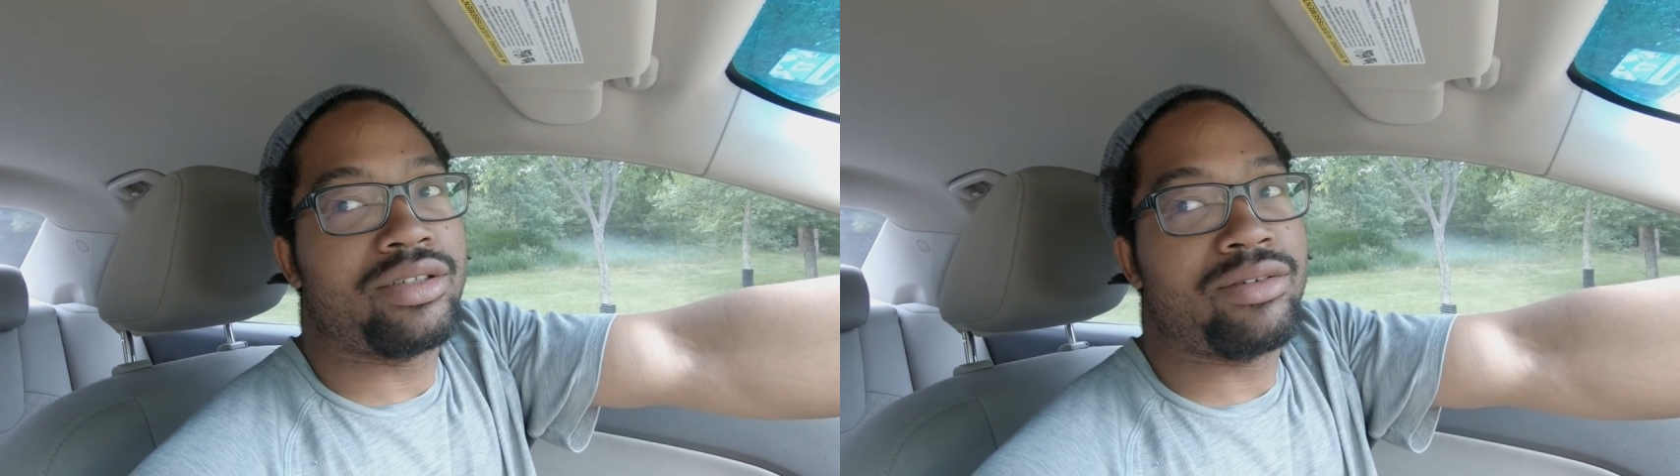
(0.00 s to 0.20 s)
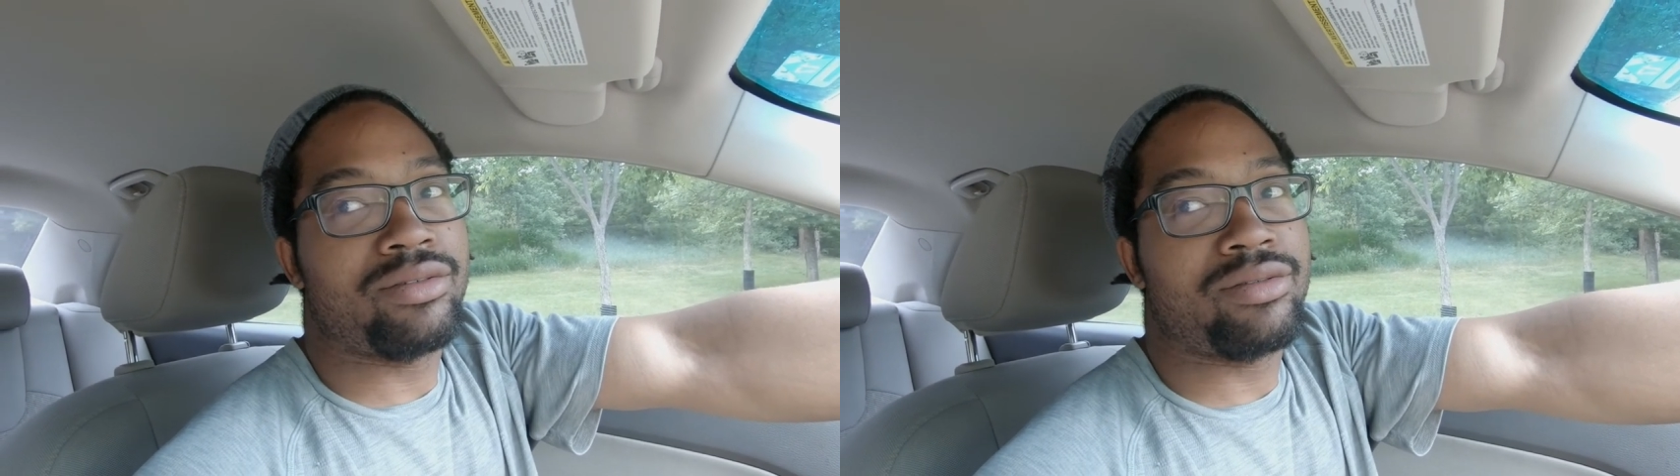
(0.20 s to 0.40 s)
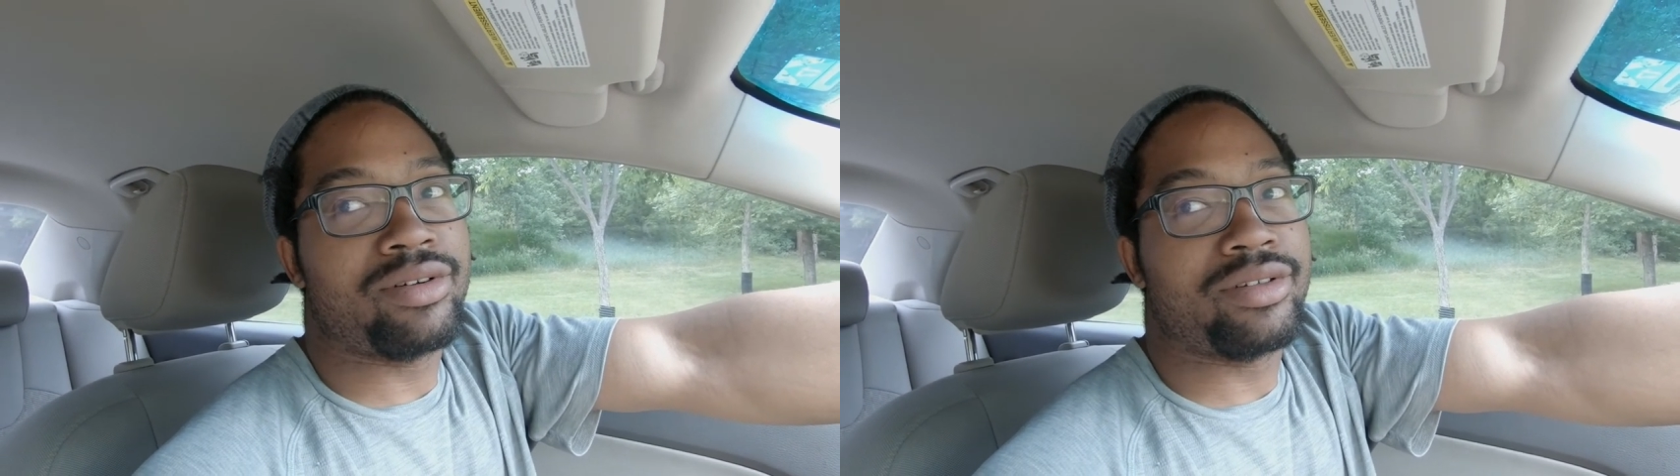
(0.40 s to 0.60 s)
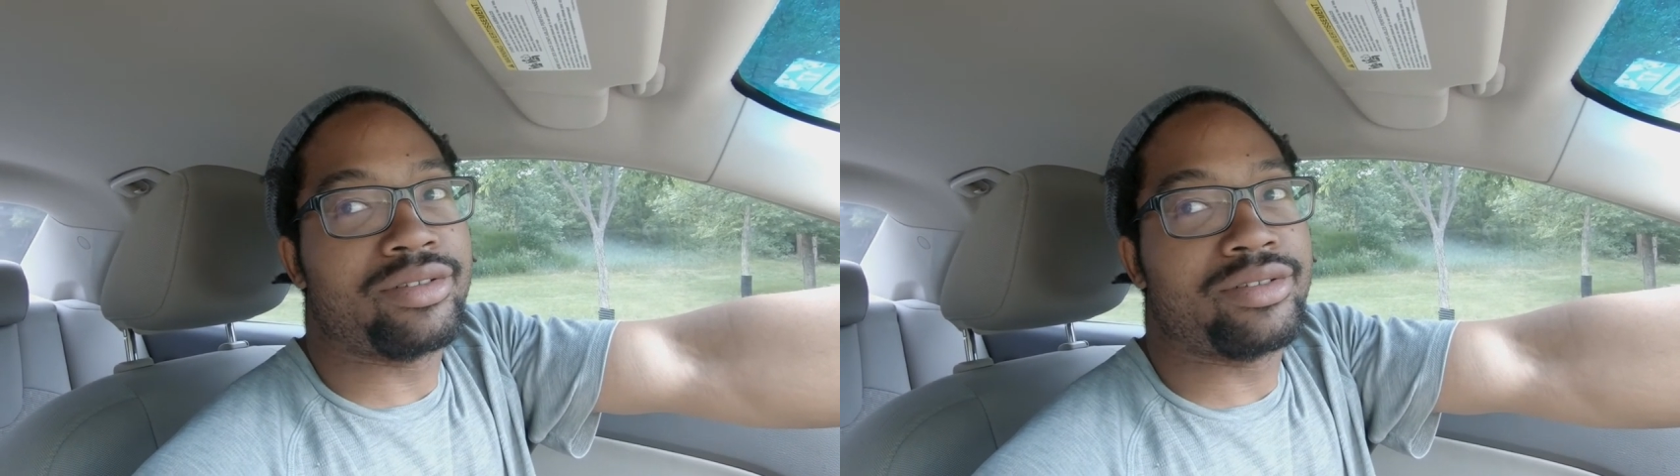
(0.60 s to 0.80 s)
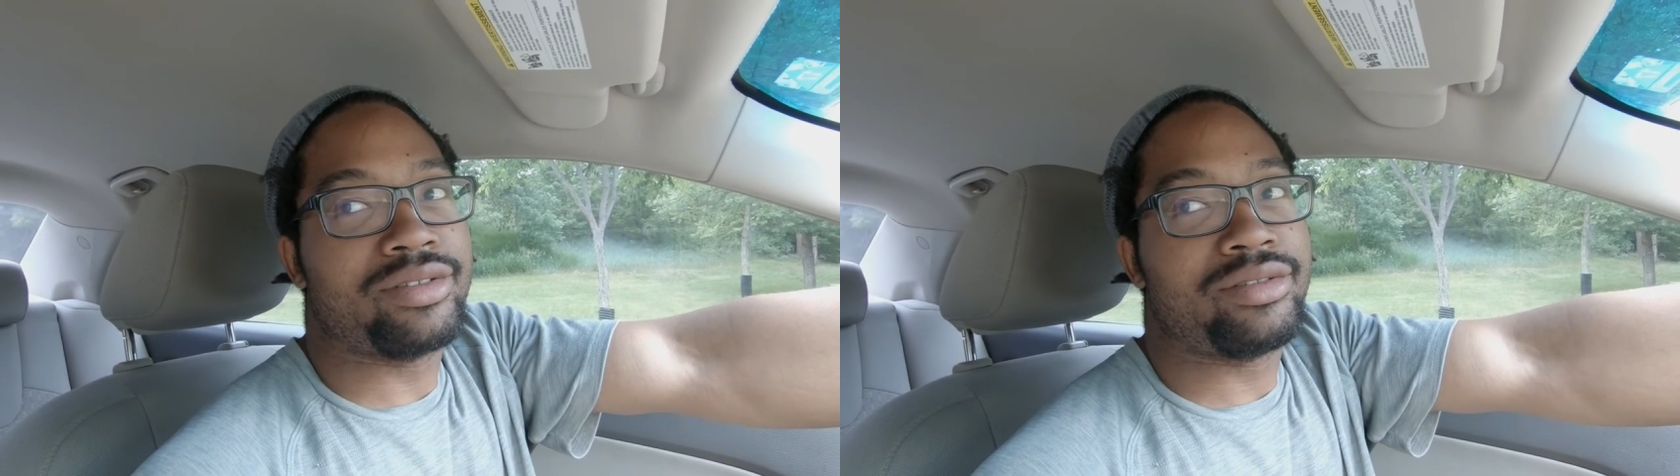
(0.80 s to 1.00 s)

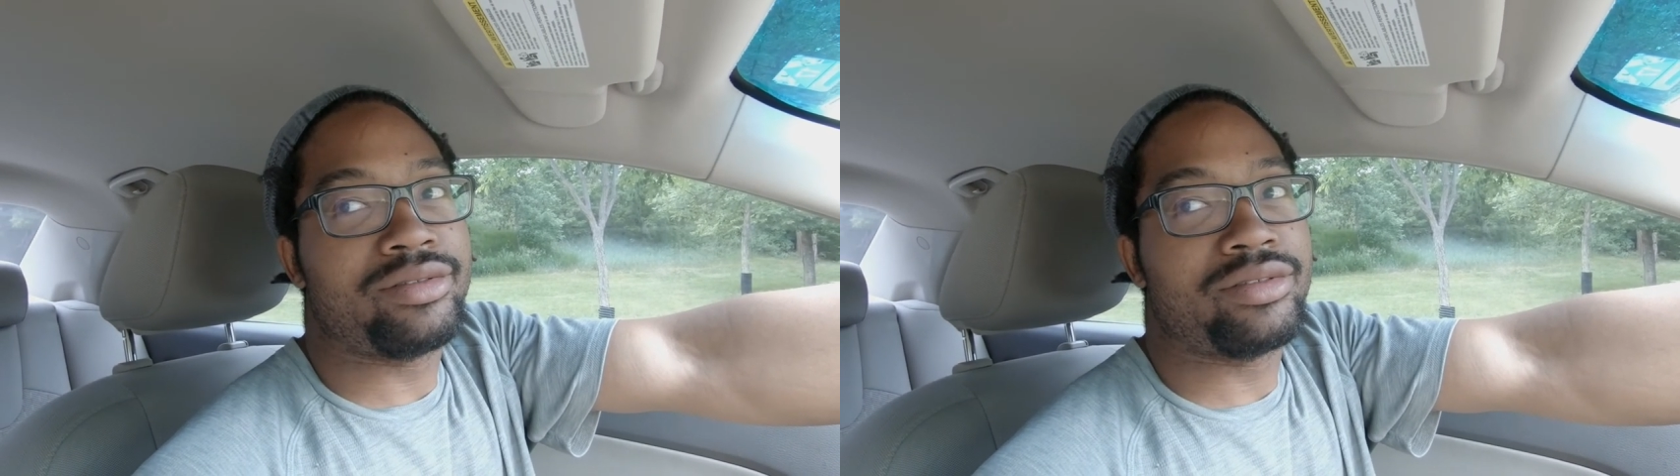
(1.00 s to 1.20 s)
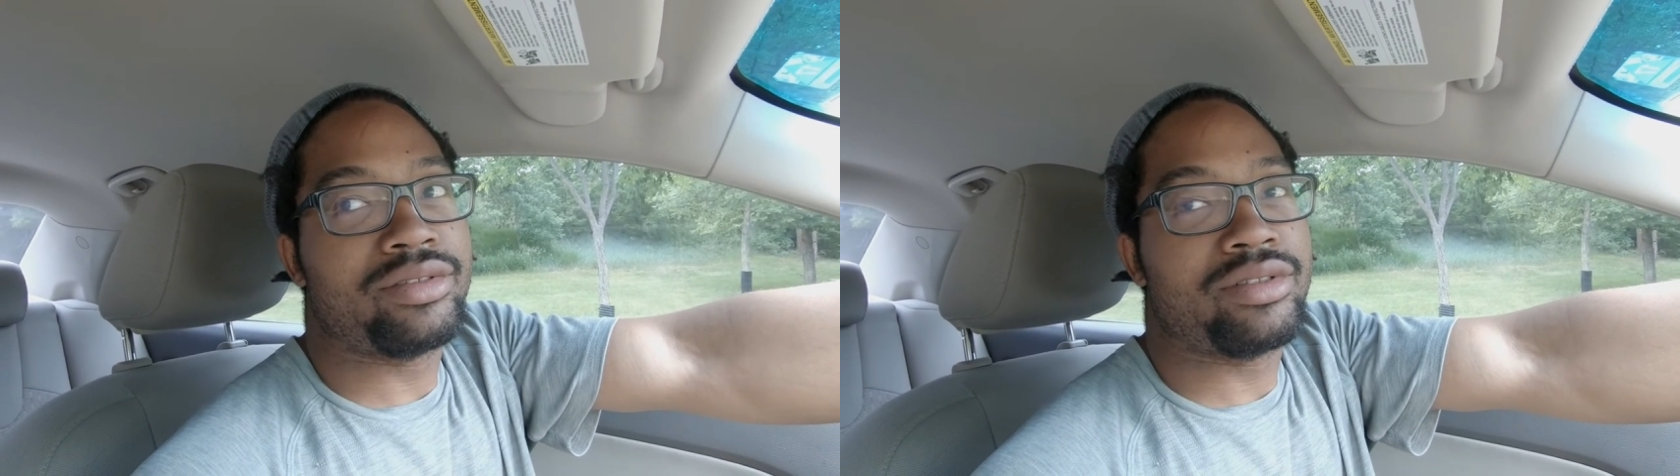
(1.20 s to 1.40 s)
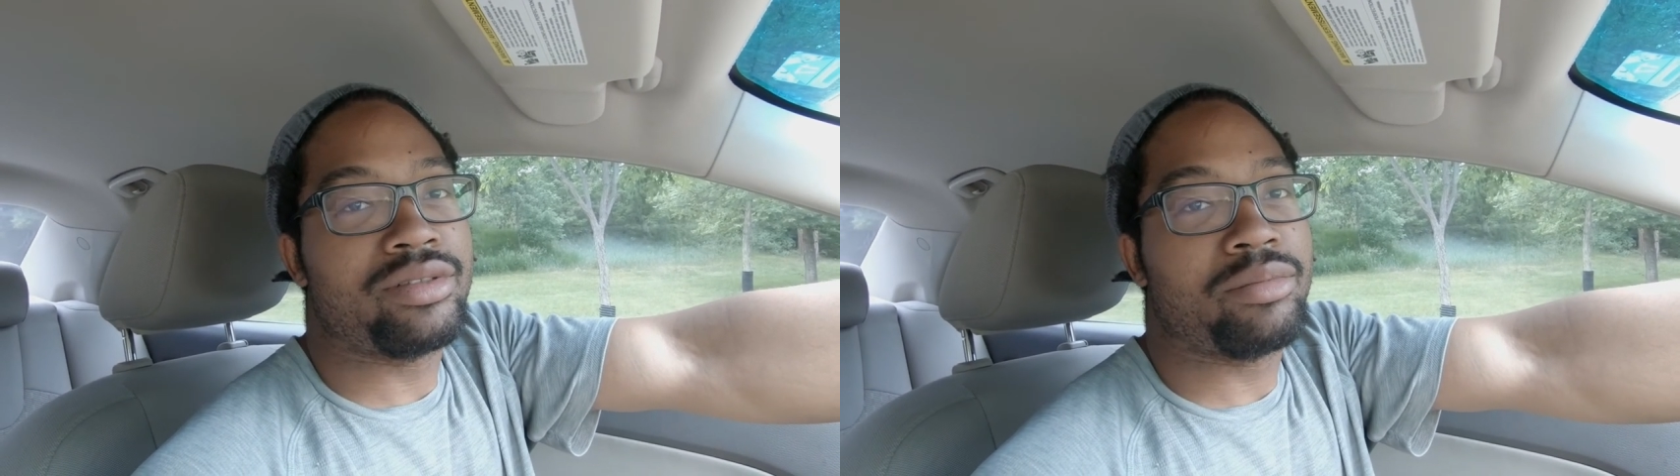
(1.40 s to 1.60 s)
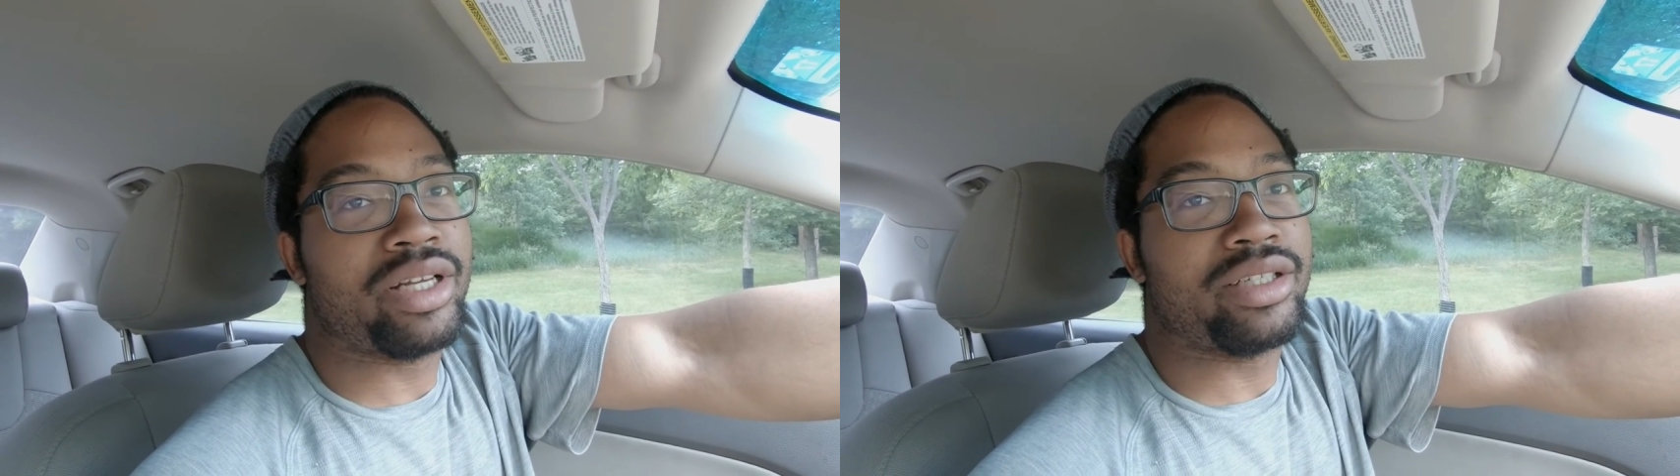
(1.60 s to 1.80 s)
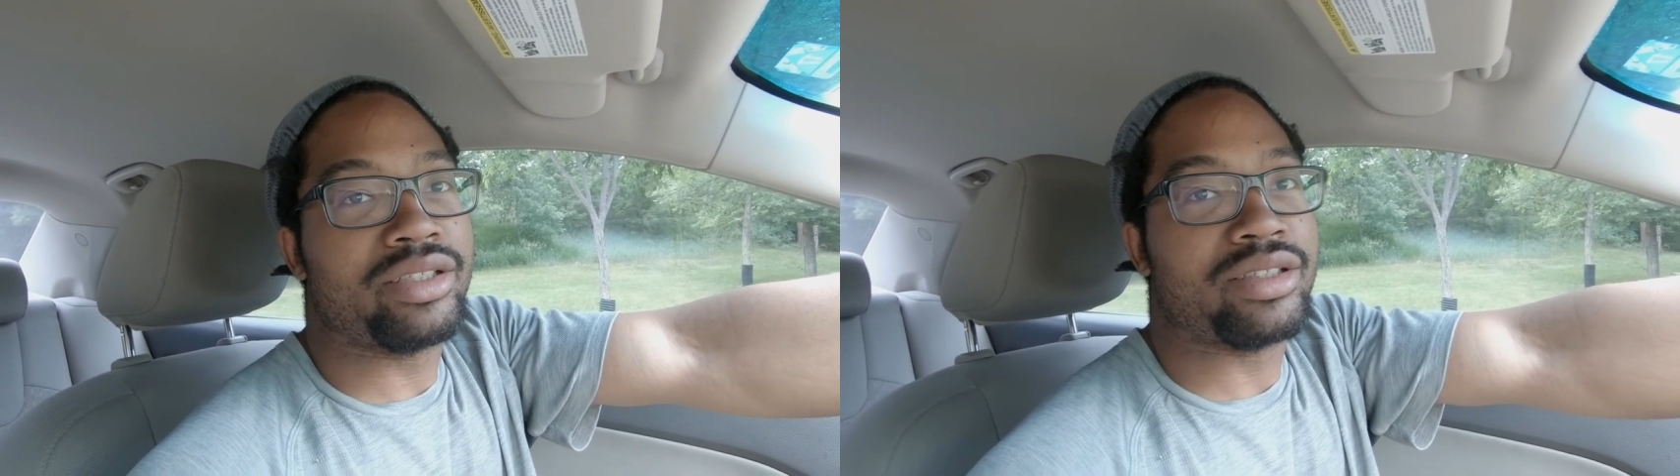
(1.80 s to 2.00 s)
or play
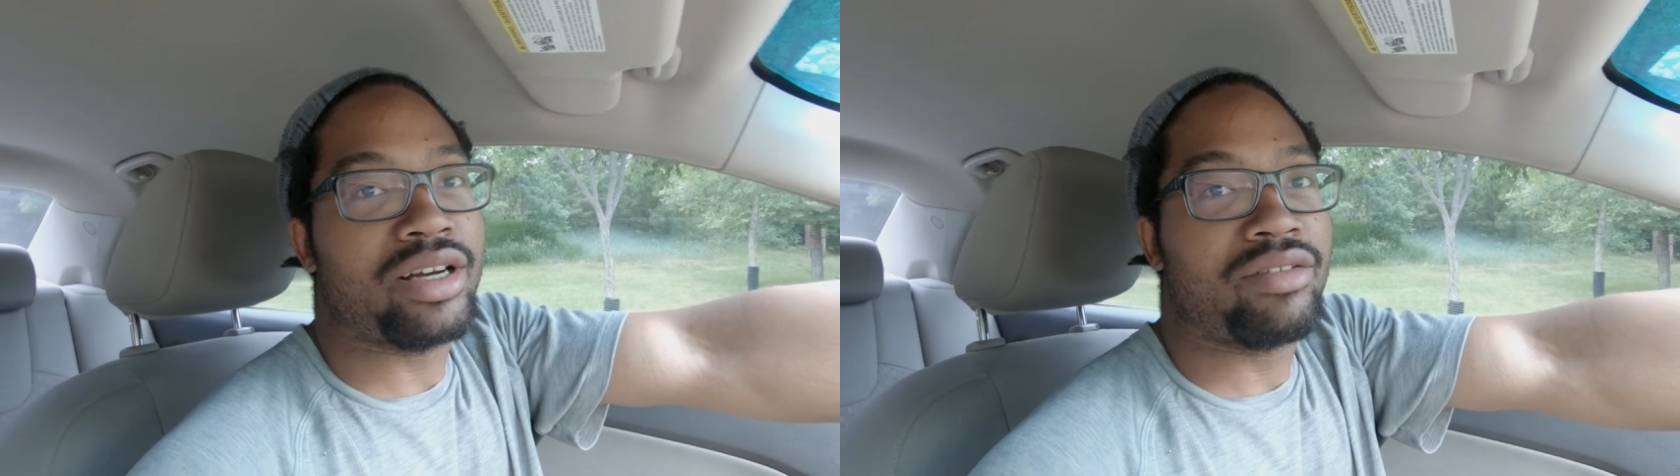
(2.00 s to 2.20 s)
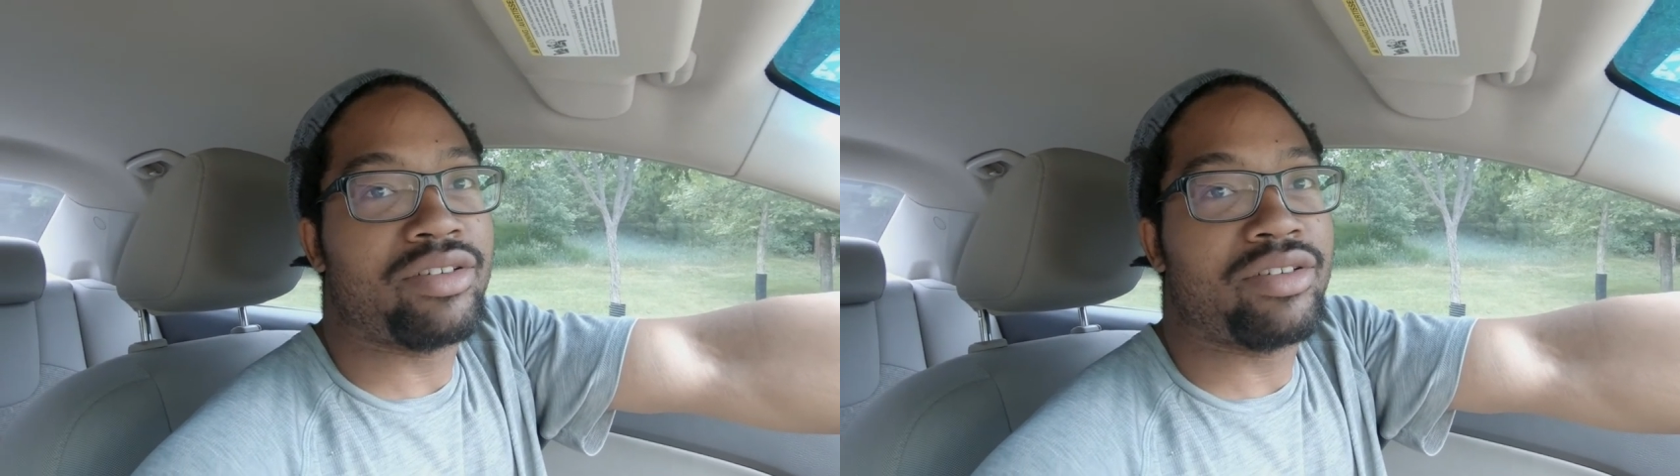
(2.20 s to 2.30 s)
disc golf.